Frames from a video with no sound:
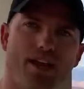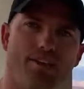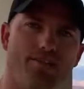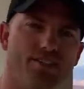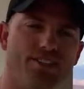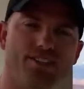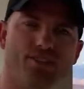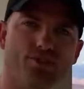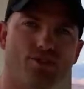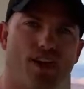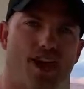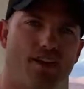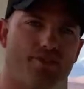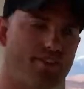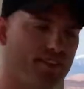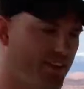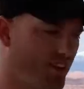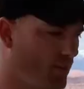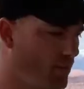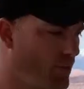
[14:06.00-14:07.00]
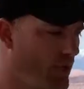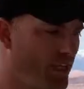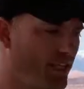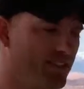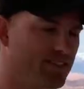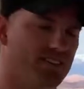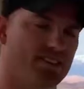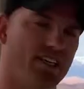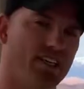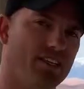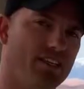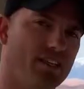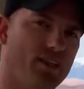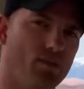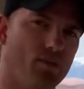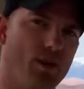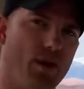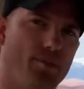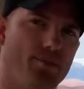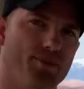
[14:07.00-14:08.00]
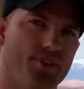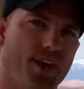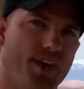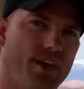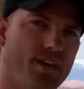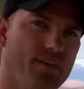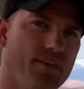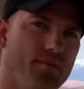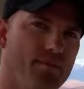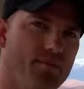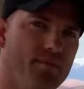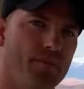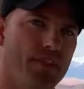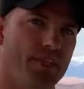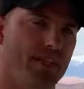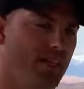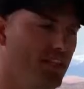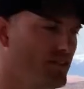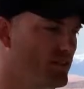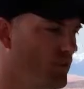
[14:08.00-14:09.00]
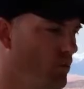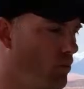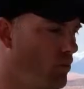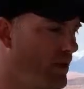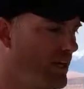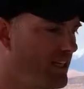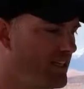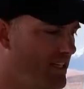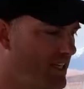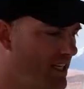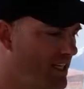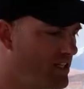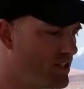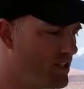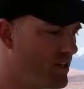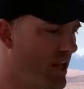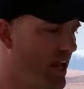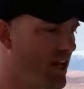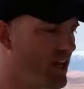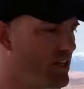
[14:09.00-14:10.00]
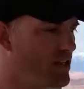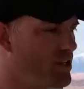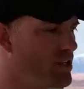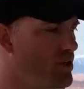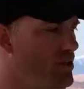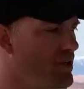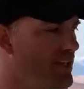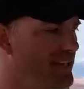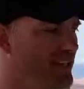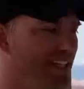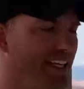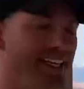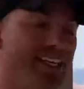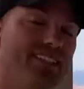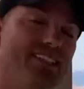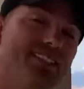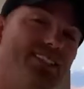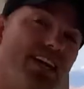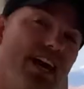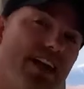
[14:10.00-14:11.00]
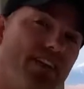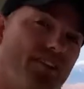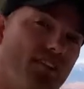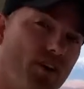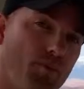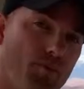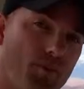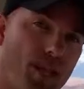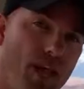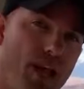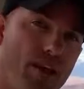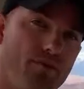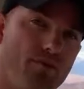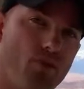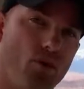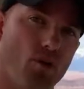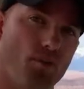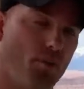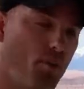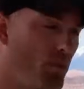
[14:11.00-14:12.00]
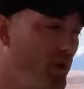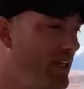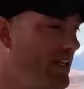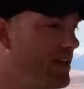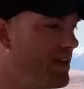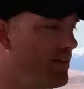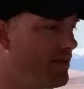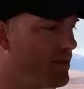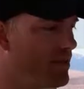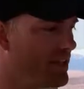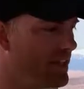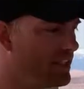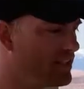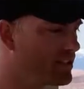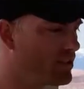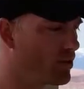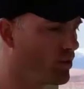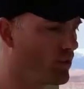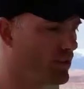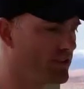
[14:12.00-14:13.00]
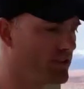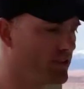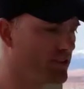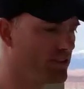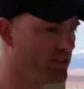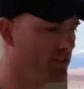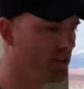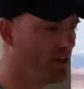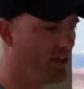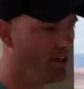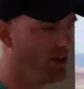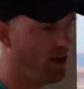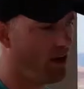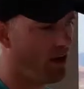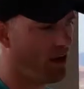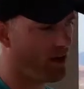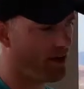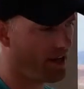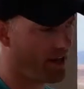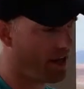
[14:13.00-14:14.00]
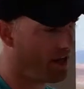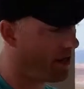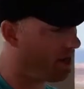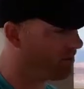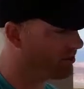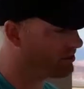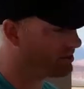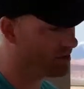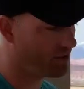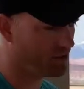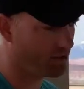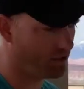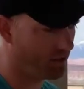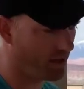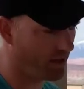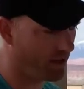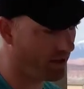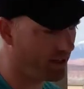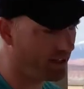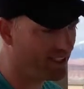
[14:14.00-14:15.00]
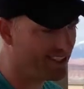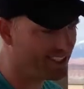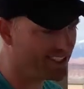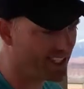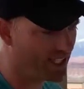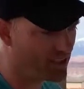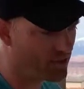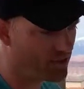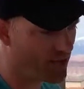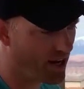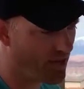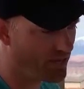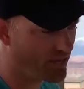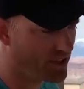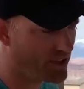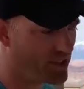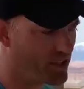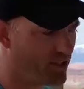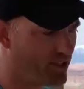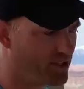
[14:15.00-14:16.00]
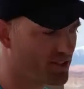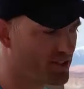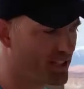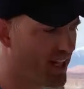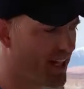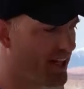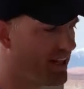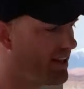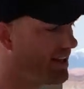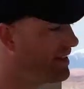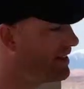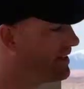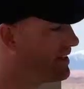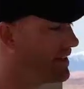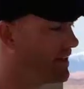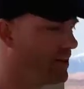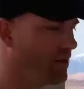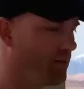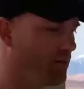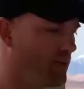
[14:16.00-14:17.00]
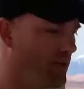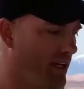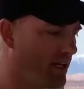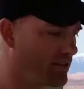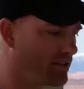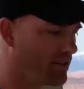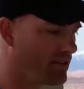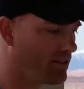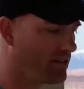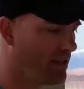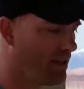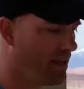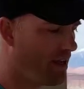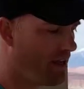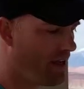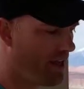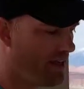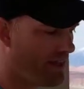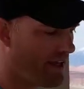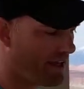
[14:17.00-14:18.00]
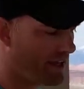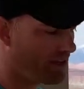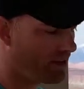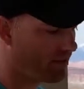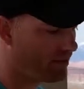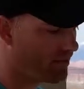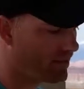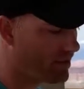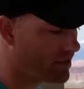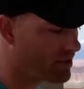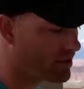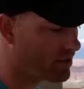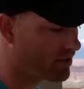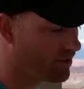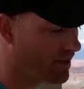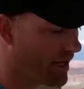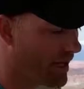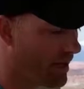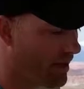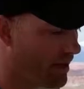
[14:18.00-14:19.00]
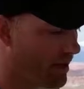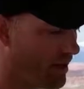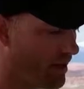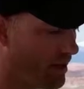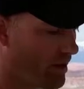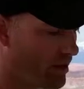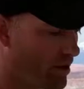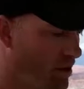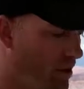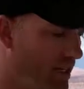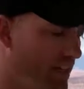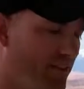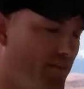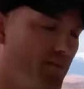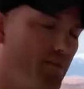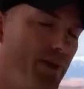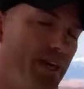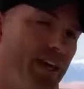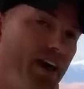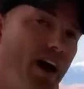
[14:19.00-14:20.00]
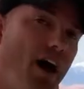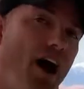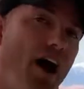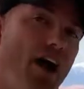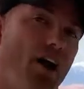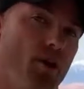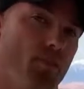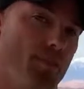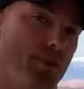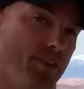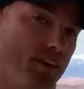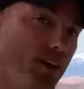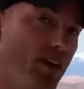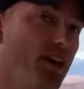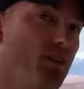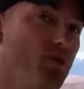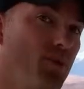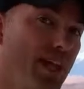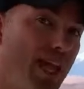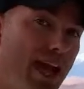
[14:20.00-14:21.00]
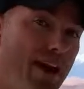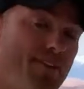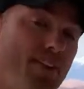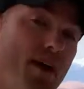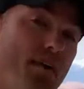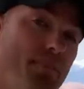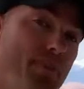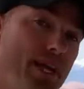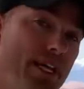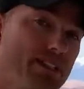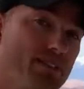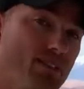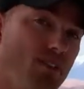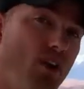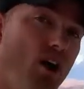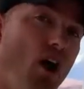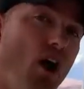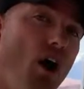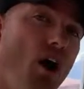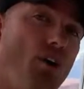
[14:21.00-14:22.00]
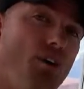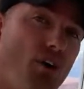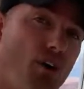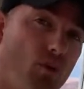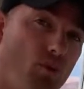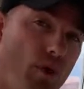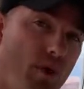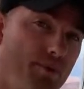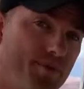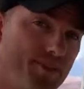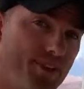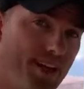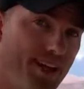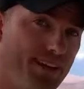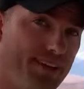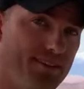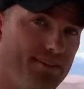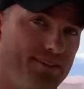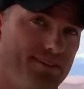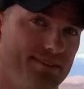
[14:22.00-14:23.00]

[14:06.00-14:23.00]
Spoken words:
of this traffic that we can send to your website. And so we teach you how to do this inside of our platform, and we give you these sources on how to send traffic to your site, get them pixeled, and that conversion rate could even be higher because we have that pixel on our website.